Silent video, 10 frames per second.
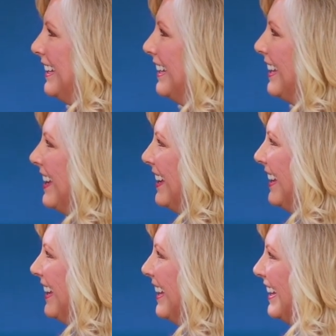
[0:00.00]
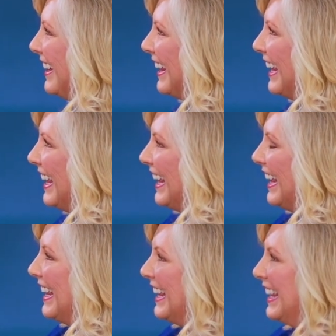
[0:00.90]

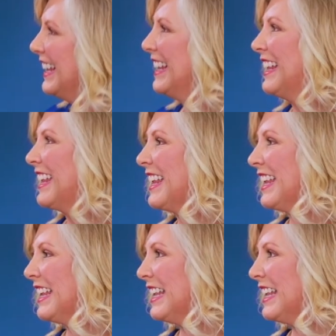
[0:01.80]
The person shown says nothing.